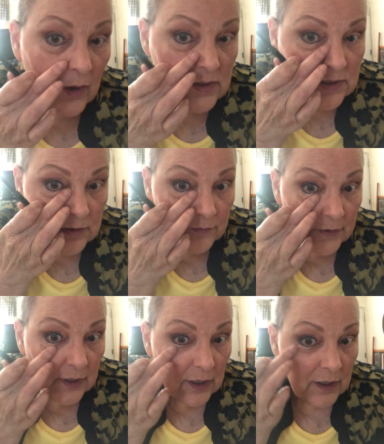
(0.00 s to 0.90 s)
I still
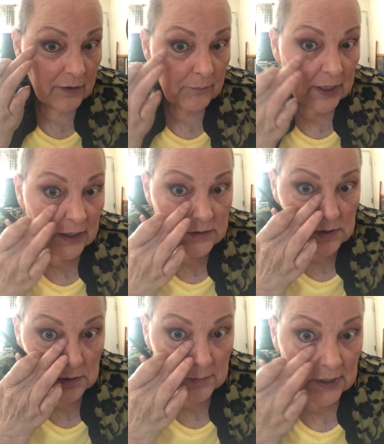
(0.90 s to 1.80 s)
feel like I have bags
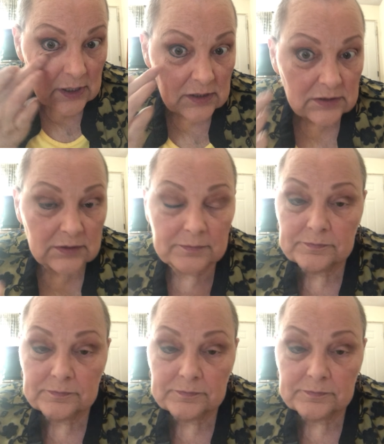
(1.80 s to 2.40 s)
under my eyes.